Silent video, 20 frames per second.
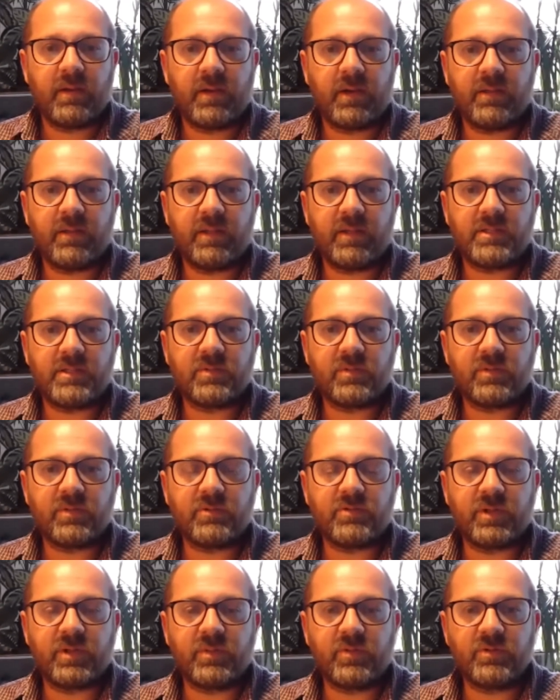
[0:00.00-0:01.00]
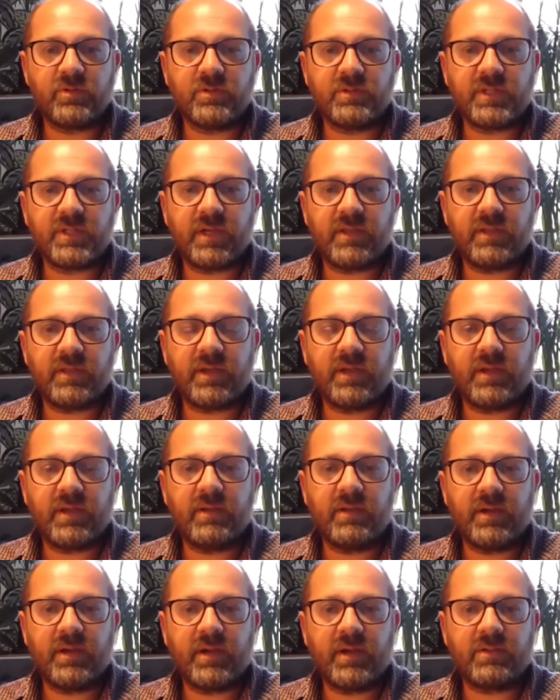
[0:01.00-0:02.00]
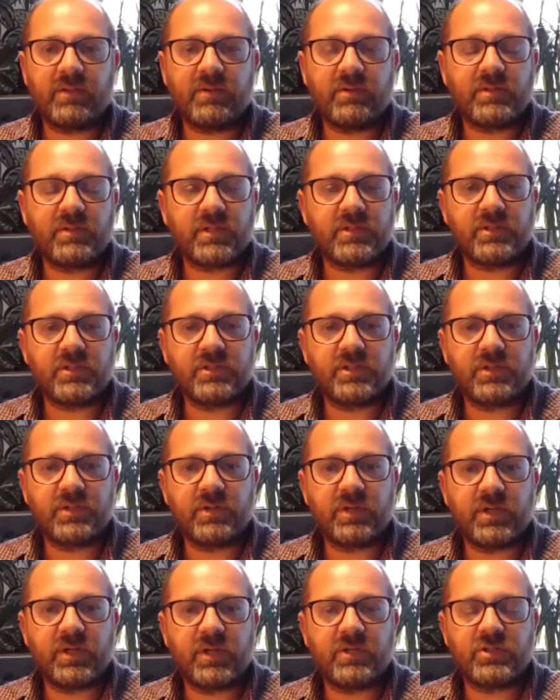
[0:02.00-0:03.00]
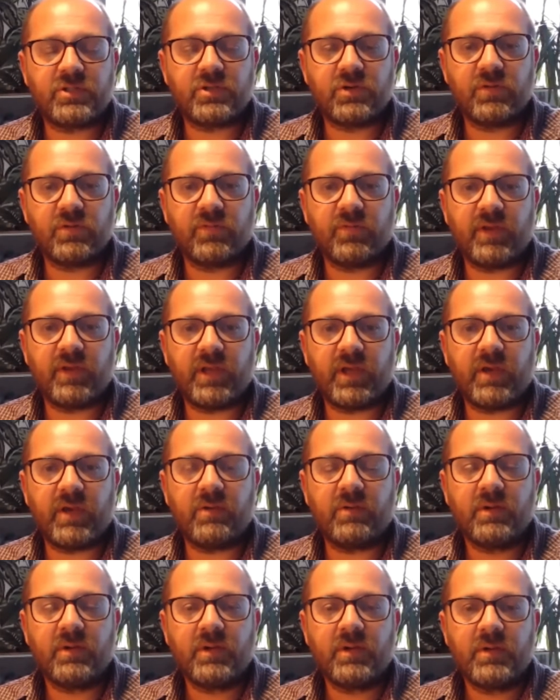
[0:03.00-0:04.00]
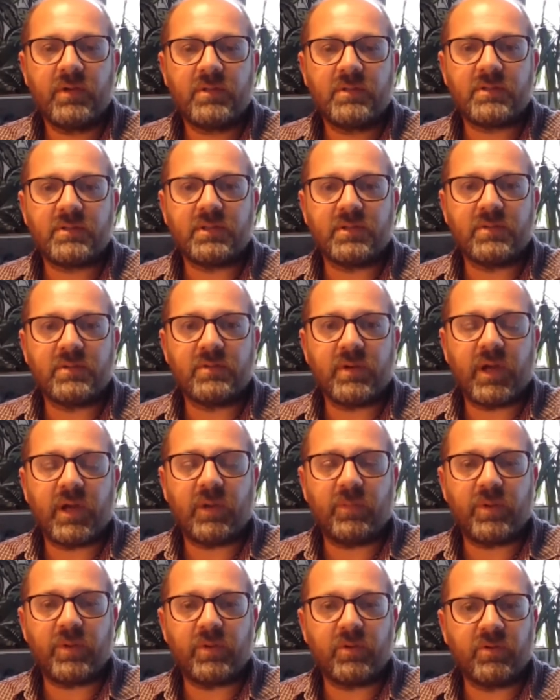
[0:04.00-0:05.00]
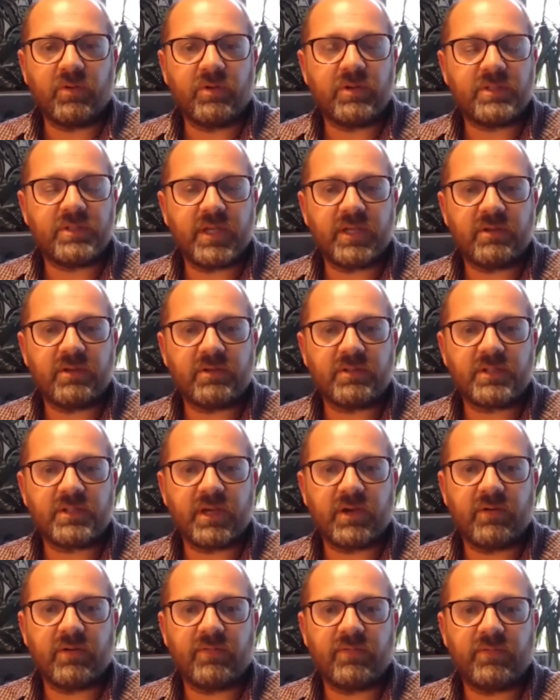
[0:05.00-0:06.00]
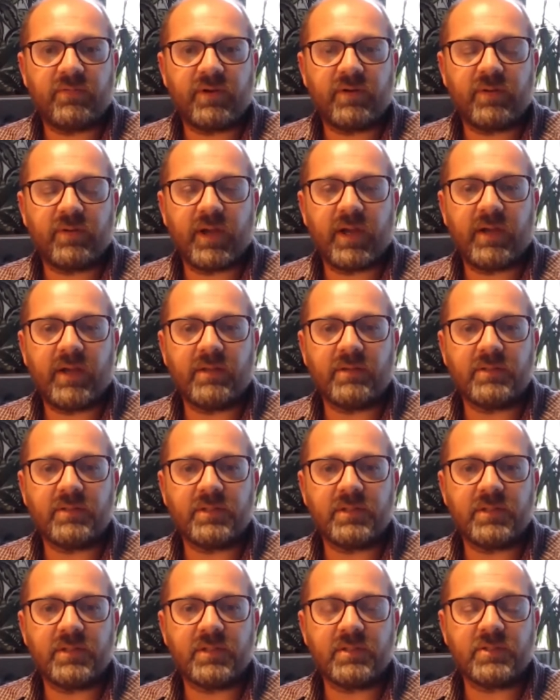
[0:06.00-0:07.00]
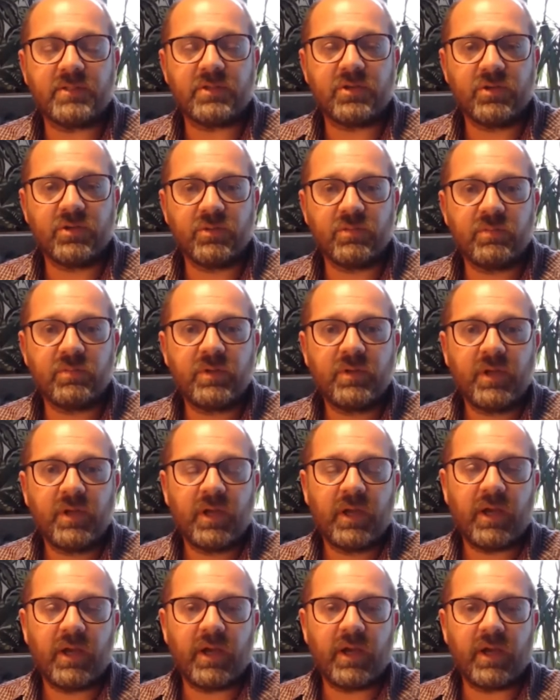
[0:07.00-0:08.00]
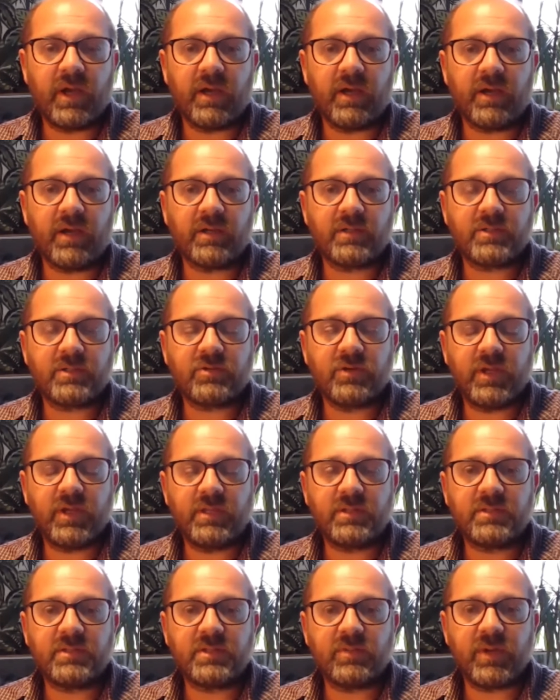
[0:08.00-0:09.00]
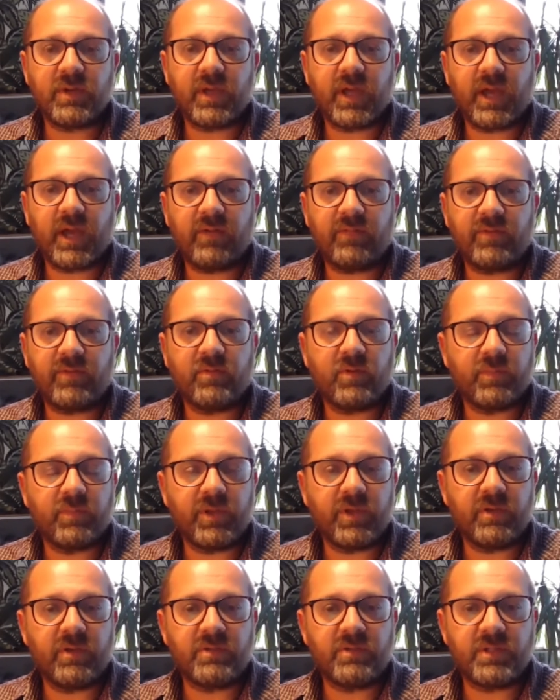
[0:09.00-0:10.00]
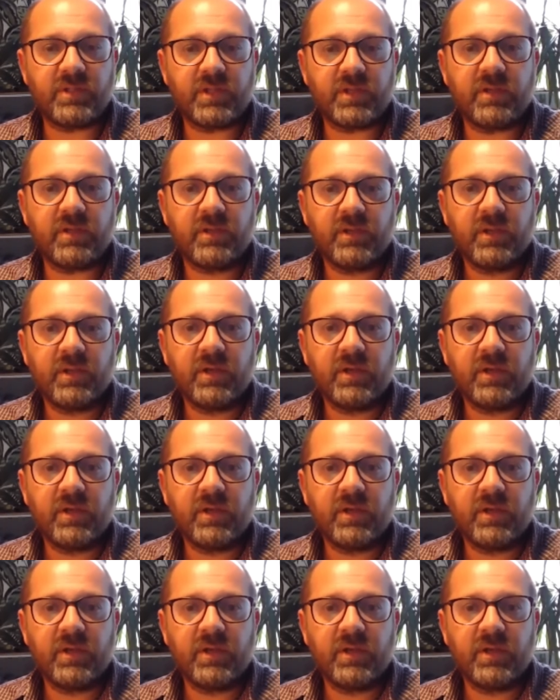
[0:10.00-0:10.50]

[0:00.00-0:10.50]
Hi there to all the tree wardens out there. I thought I'd just do a short video to help you orientate yourself around the Zoom screens that we have that we'll be using